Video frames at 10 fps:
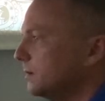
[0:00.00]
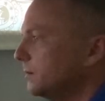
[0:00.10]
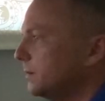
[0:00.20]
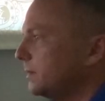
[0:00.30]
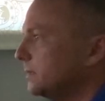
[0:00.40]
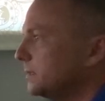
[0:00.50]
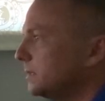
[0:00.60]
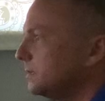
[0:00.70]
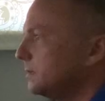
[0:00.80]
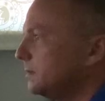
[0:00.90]
We're at
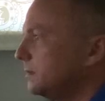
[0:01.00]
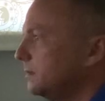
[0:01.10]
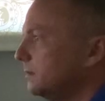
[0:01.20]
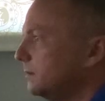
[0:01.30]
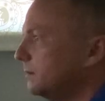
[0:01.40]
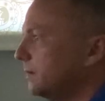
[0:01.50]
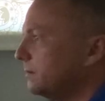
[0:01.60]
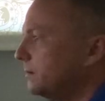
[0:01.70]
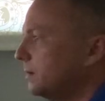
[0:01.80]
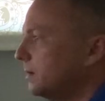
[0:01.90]
60, little right
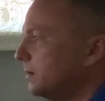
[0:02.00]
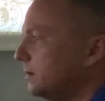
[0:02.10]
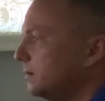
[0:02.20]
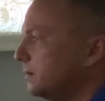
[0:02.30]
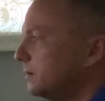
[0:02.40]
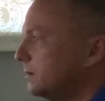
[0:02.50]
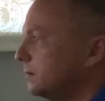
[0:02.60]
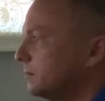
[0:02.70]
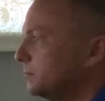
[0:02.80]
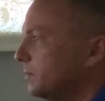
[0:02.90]

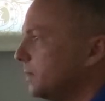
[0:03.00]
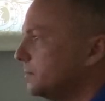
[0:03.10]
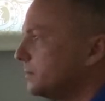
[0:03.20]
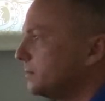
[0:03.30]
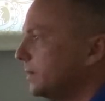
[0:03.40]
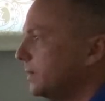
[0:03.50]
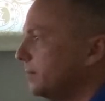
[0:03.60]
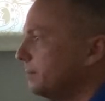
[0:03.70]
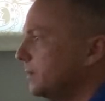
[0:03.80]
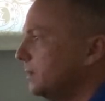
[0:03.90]
rudder, pops us right up.